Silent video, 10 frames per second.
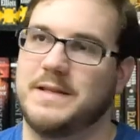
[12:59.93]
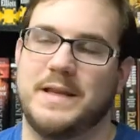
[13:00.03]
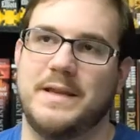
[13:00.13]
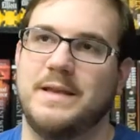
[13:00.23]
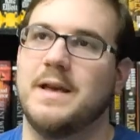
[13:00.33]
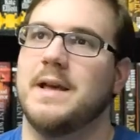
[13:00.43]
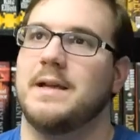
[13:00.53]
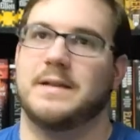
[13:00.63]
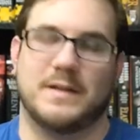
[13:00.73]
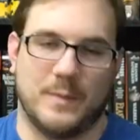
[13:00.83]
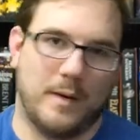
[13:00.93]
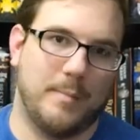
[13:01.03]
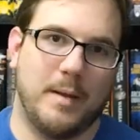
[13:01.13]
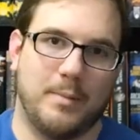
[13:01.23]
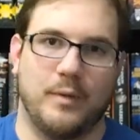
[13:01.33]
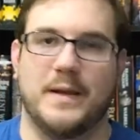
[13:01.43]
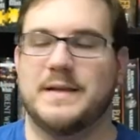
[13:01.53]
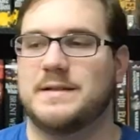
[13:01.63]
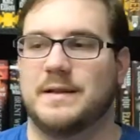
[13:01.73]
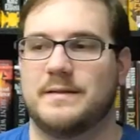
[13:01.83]
he doesn't want to be a
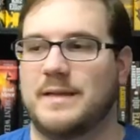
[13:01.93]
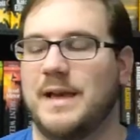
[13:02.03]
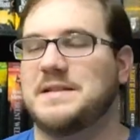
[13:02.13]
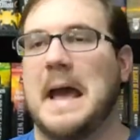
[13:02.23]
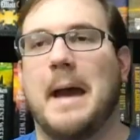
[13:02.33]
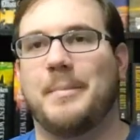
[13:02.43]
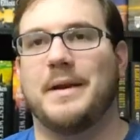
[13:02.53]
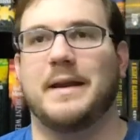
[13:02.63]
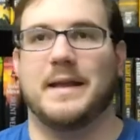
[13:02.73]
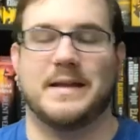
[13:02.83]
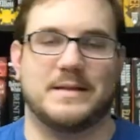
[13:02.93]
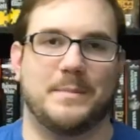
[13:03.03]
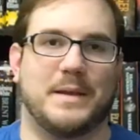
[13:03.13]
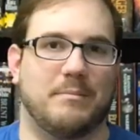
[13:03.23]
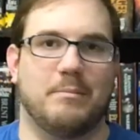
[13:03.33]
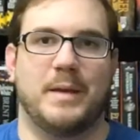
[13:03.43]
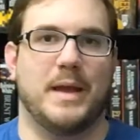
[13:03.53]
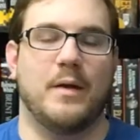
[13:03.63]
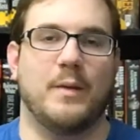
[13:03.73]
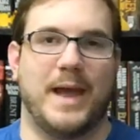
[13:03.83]
priest, and things happen, and he ends up being